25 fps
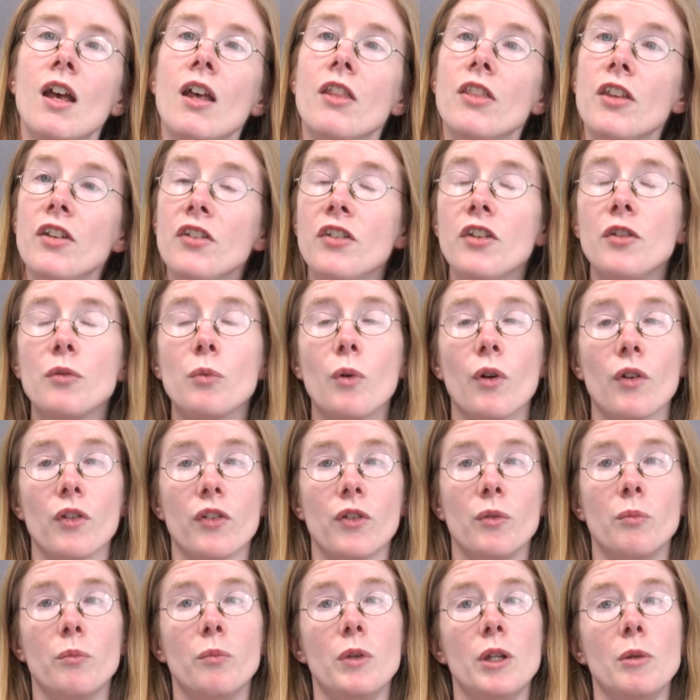This is what
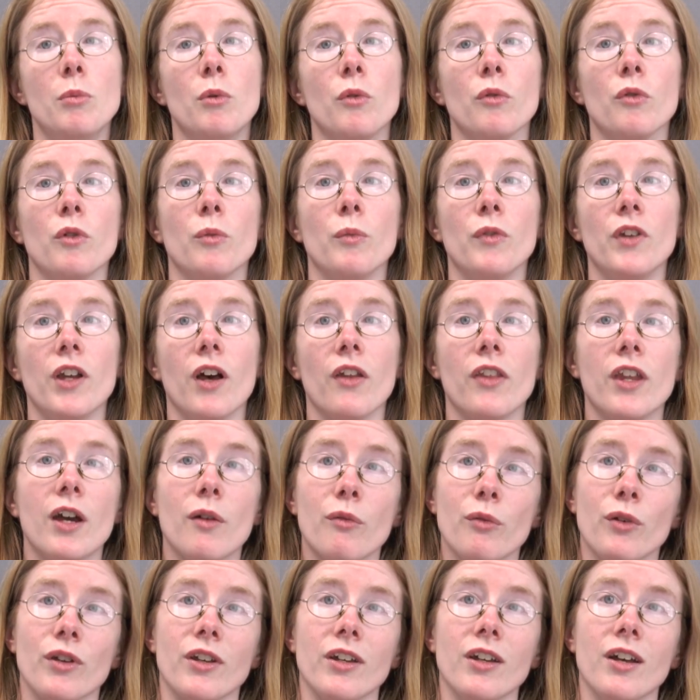some people from South
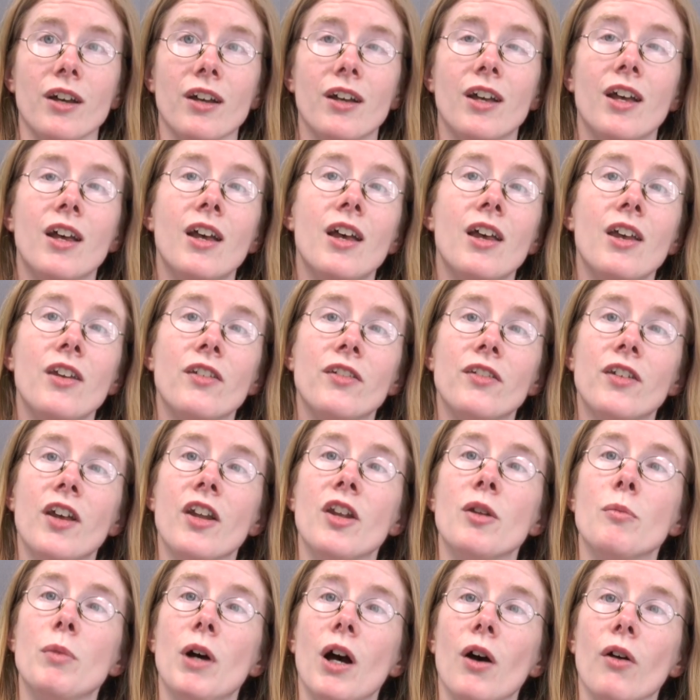Africa
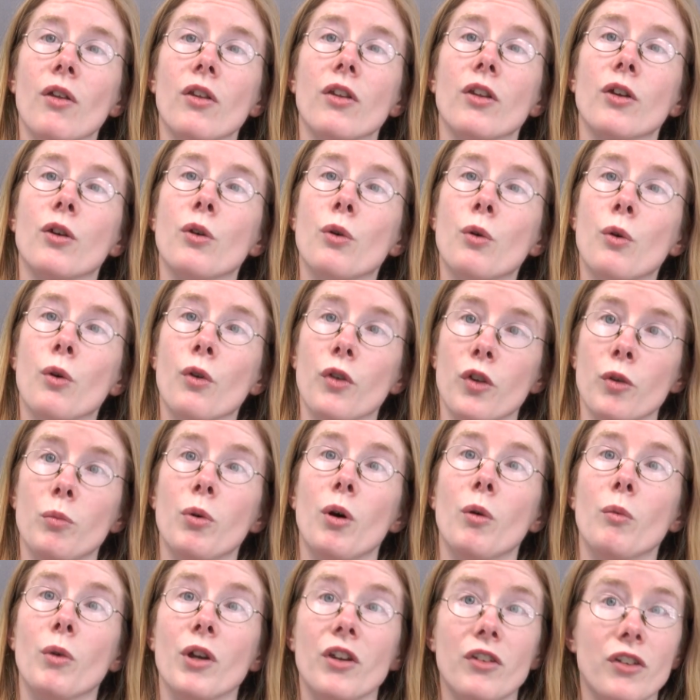said about the course
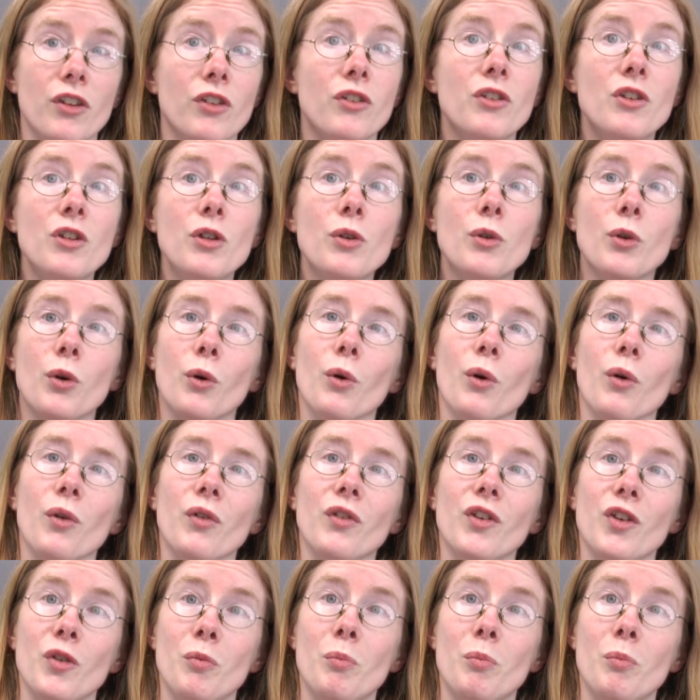upon which this new course is